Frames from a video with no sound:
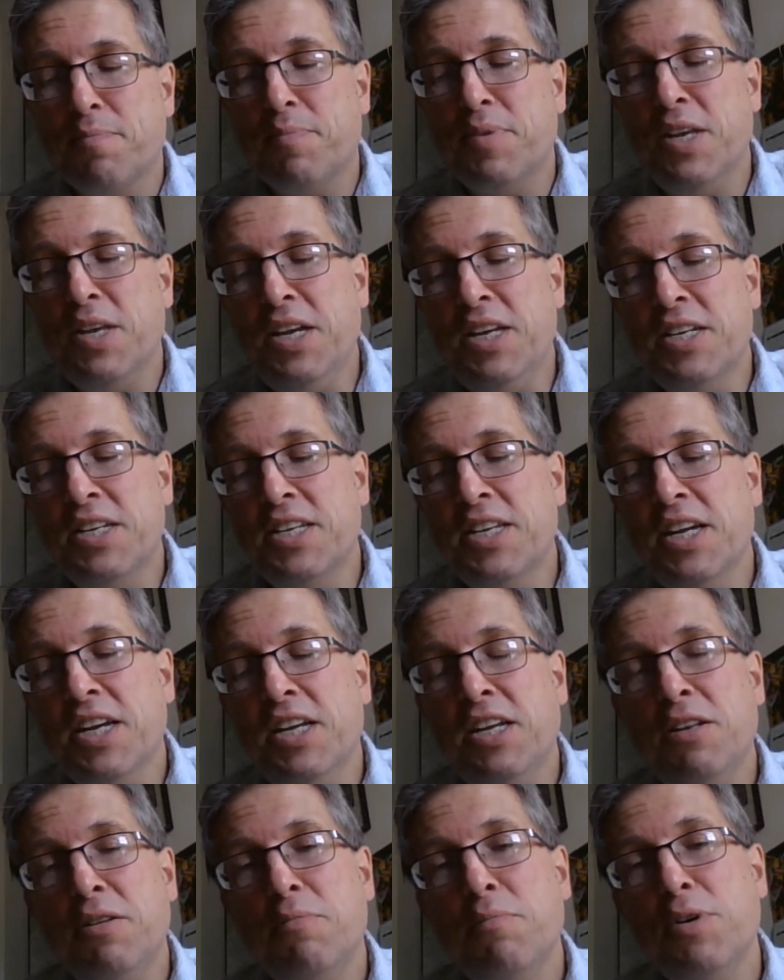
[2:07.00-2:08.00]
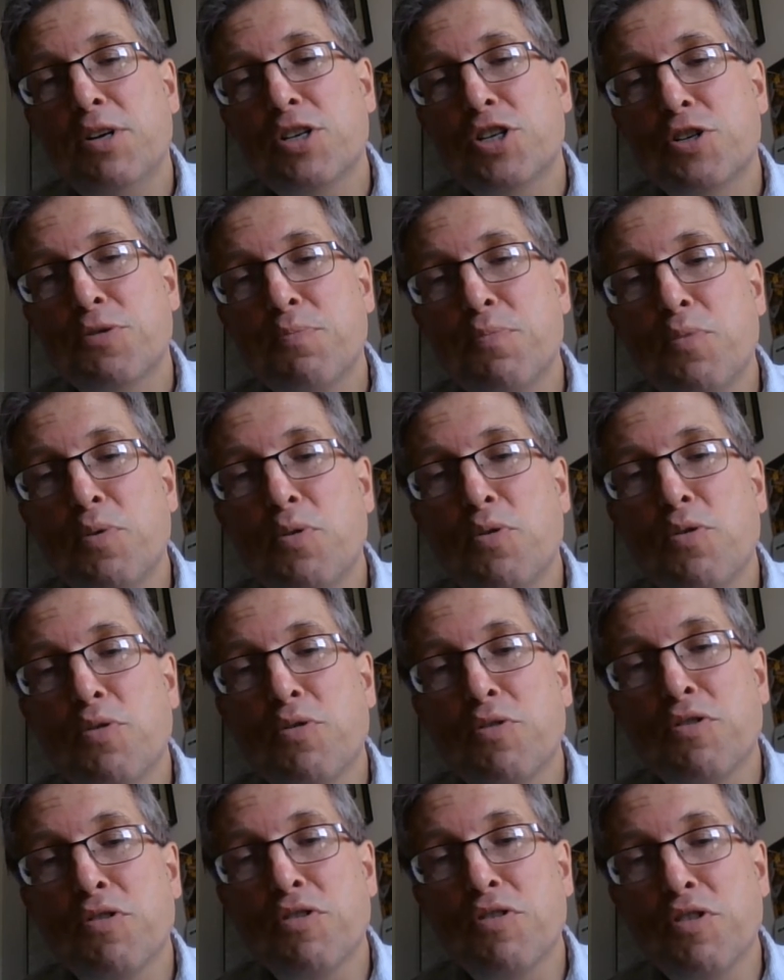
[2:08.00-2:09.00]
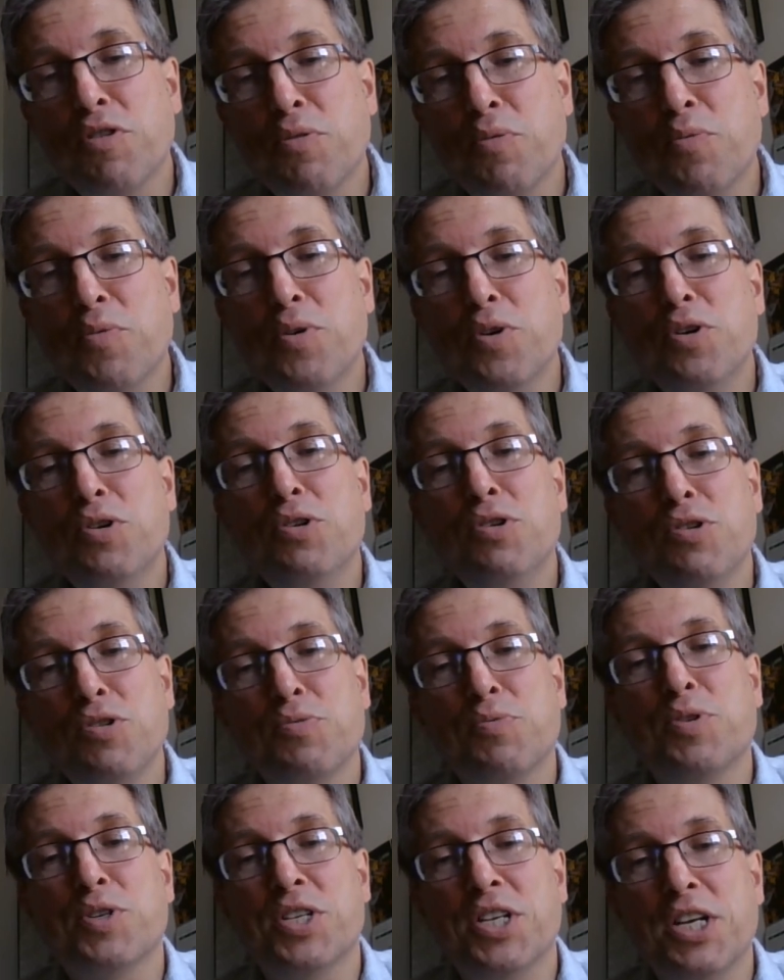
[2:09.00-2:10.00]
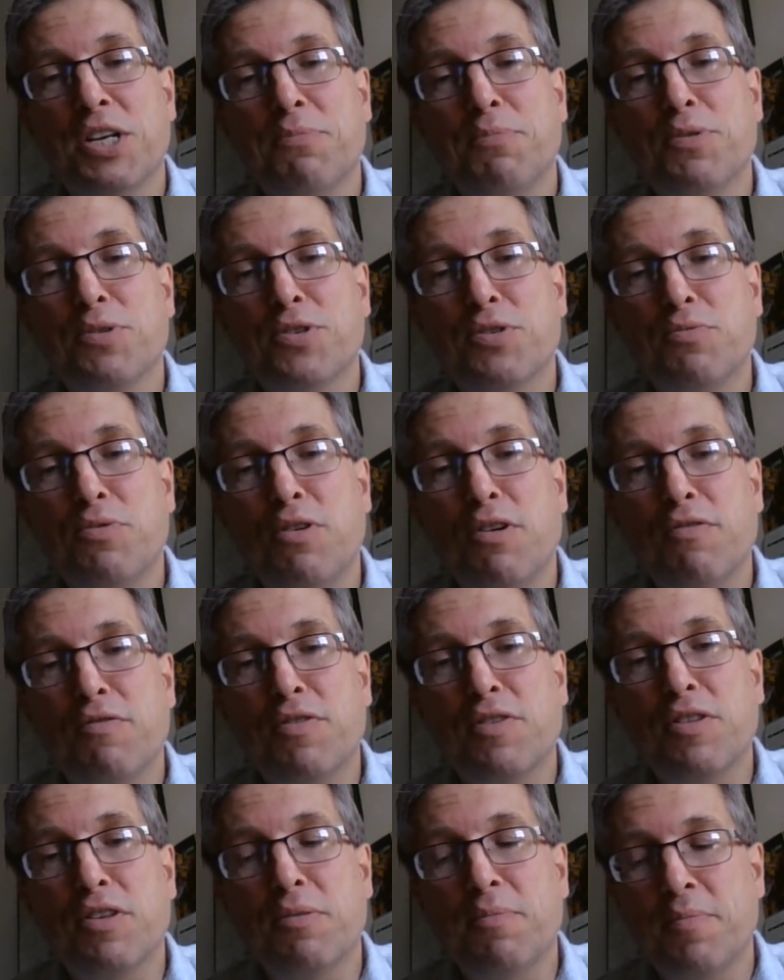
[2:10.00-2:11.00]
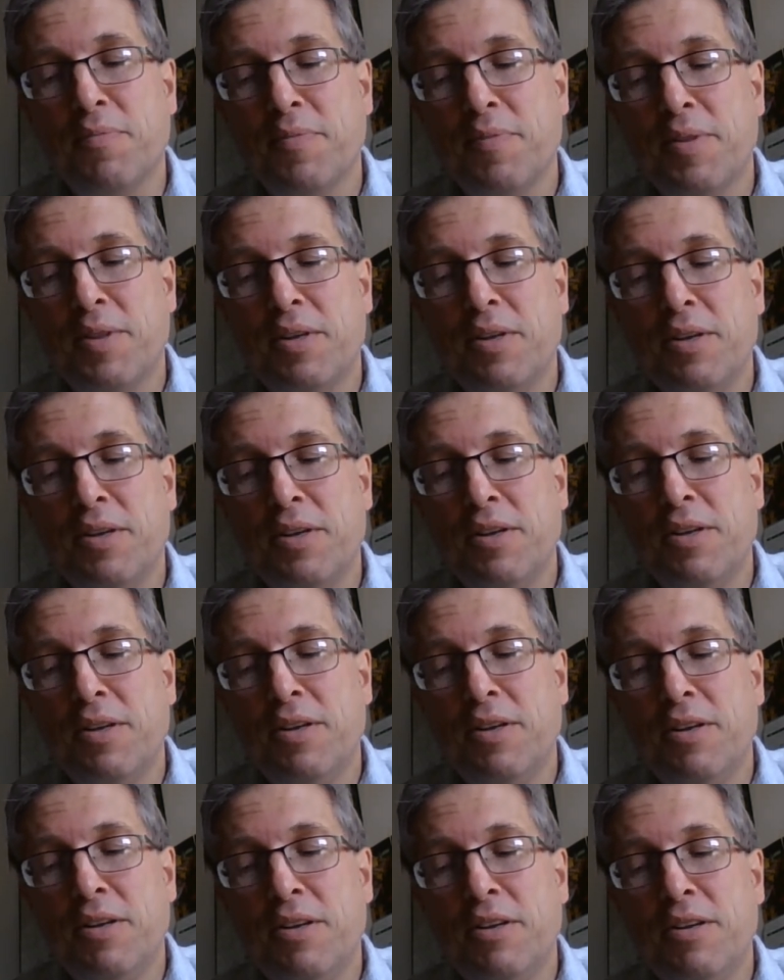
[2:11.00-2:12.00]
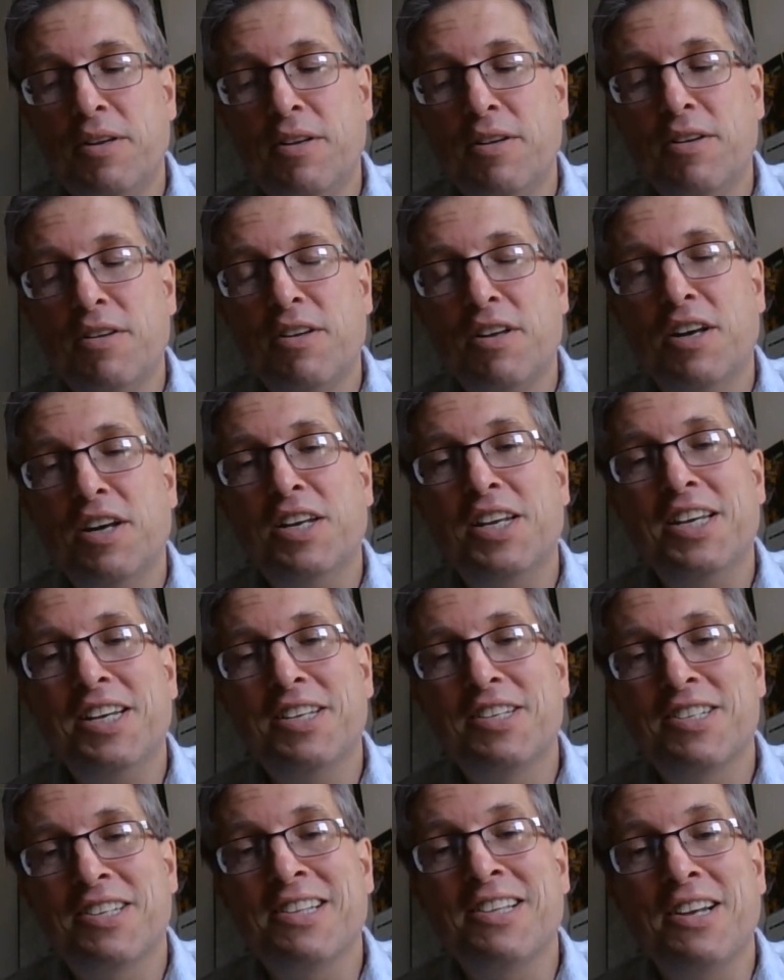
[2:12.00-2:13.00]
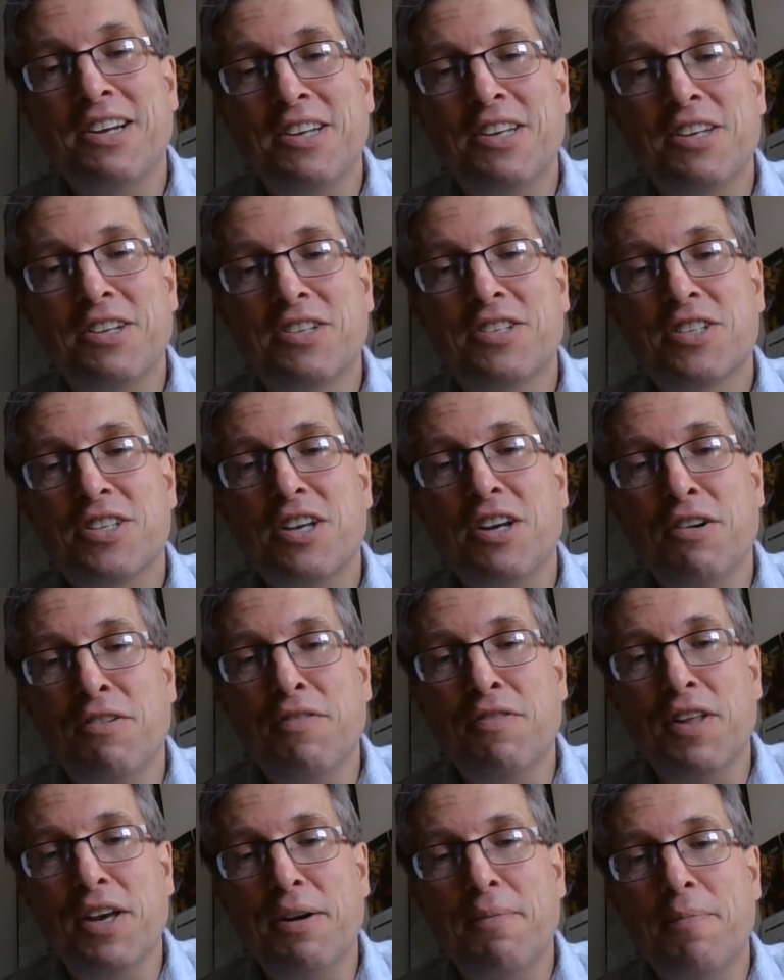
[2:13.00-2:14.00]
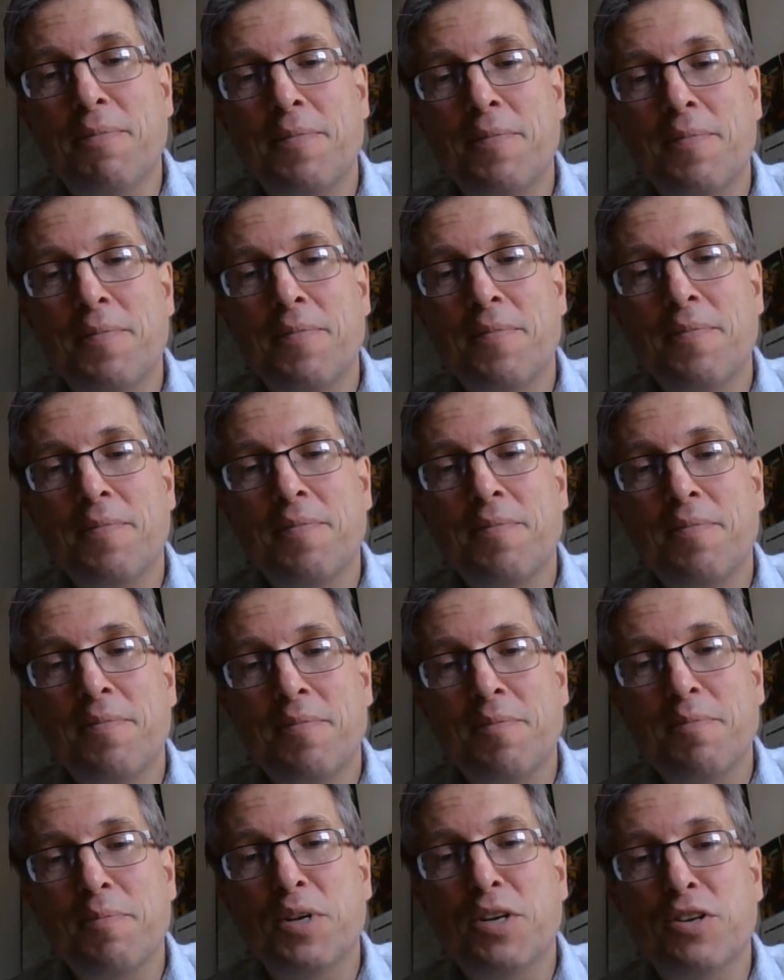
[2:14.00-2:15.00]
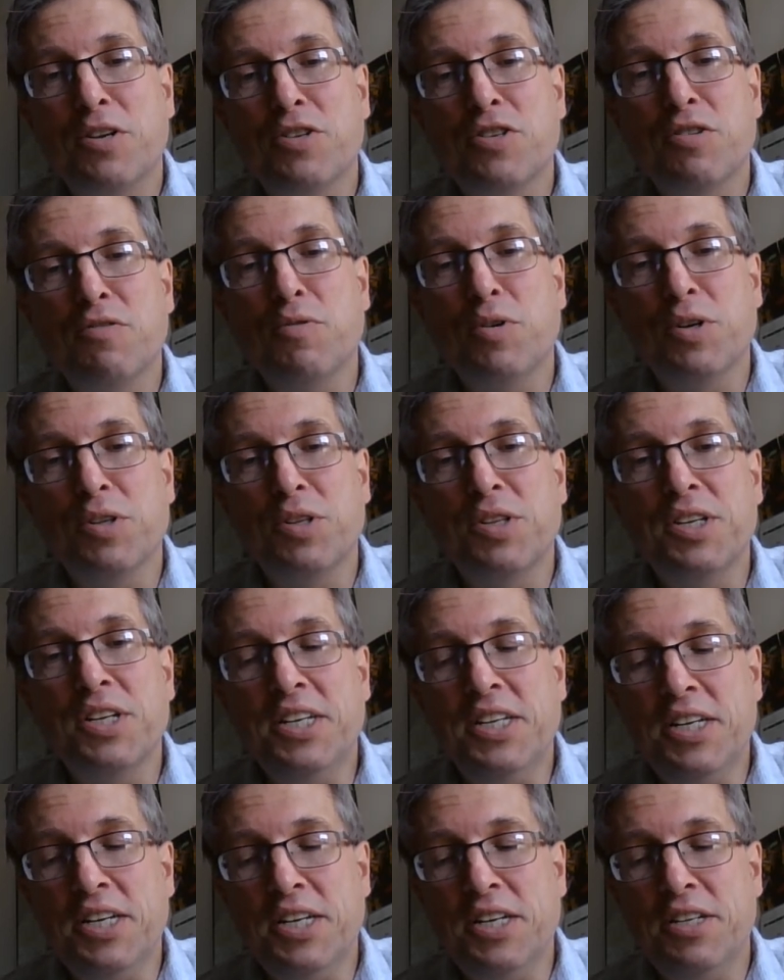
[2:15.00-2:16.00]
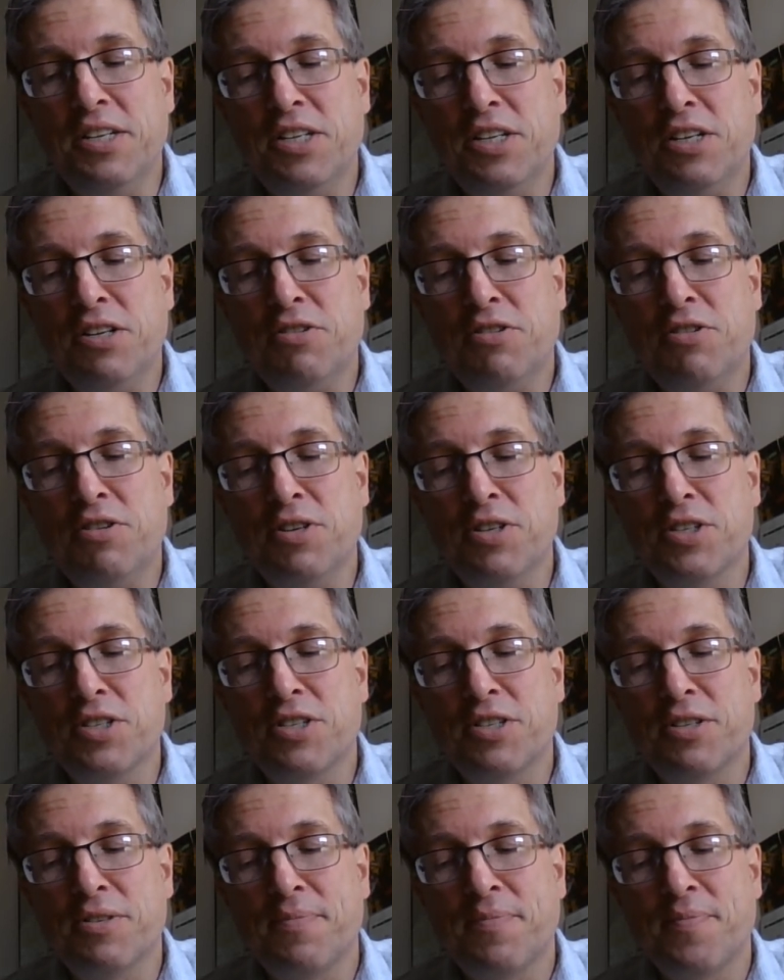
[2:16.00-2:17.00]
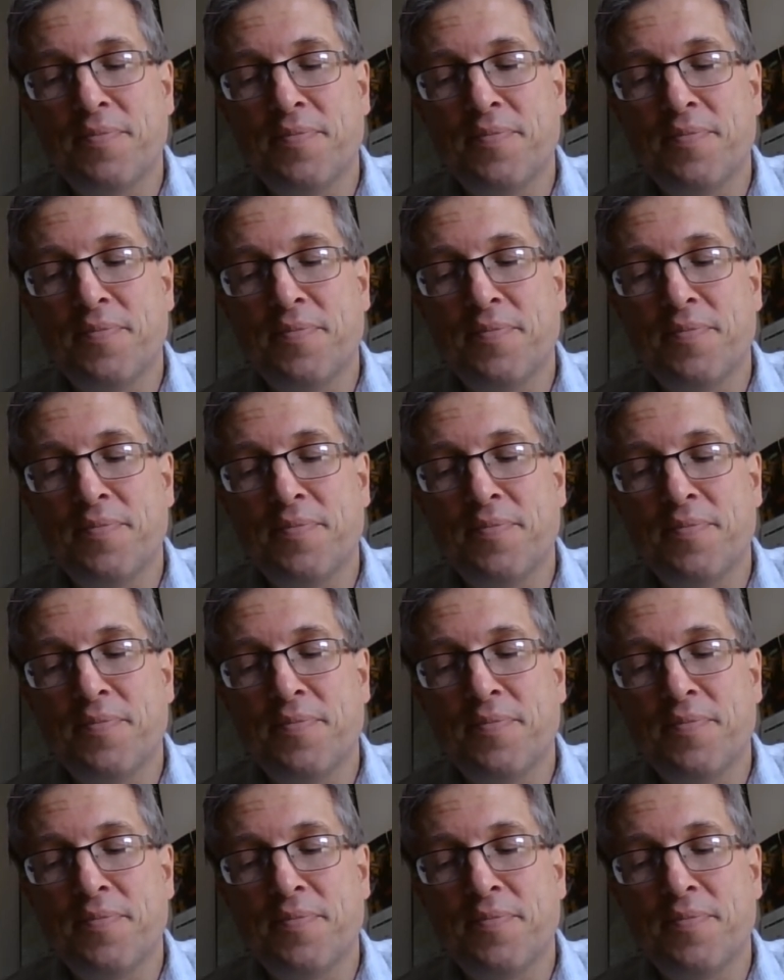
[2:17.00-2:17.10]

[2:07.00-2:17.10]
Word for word: They had gained much more than the world was able to offer them and its likes of them because of what they'd gained in Christ.